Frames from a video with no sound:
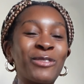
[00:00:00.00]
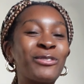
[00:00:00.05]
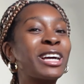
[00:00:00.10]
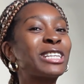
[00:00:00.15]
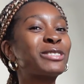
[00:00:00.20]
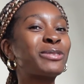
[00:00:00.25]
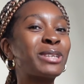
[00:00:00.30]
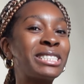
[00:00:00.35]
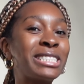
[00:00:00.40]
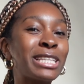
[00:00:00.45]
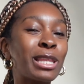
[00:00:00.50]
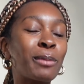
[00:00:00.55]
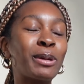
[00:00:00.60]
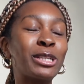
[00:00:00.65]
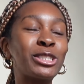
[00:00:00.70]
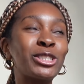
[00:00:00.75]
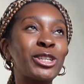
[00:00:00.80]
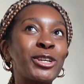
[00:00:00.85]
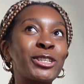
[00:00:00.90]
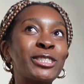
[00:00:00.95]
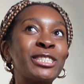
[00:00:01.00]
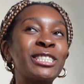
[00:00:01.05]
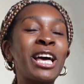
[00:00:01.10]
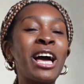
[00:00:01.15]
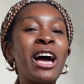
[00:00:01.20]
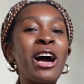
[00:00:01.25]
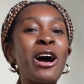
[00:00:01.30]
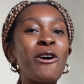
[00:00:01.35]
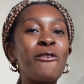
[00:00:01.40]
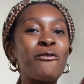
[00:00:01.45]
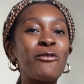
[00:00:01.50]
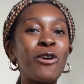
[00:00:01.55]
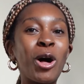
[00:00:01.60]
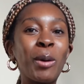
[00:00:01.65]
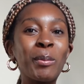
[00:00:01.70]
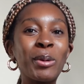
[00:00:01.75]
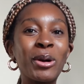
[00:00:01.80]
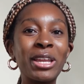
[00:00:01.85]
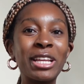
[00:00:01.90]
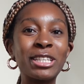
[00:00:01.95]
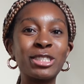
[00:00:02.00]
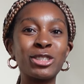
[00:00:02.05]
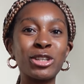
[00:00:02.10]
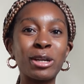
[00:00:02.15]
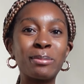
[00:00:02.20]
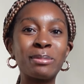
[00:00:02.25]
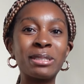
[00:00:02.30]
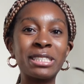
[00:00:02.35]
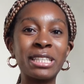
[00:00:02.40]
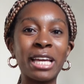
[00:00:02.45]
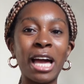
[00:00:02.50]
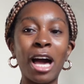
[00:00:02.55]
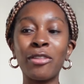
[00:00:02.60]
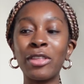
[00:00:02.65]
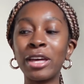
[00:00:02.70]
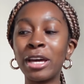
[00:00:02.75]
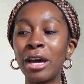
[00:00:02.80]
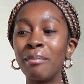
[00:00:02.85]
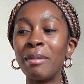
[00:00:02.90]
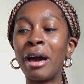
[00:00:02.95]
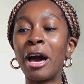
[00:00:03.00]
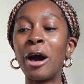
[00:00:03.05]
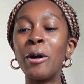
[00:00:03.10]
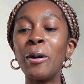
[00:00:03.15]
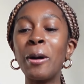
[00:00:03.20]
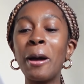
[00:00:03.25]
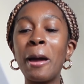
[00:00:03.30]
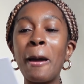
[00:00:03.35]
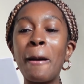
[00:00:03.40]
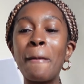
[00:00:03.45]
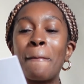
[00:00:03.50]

If you guys want to see the pictures, follow me on Instagram to see how they come out.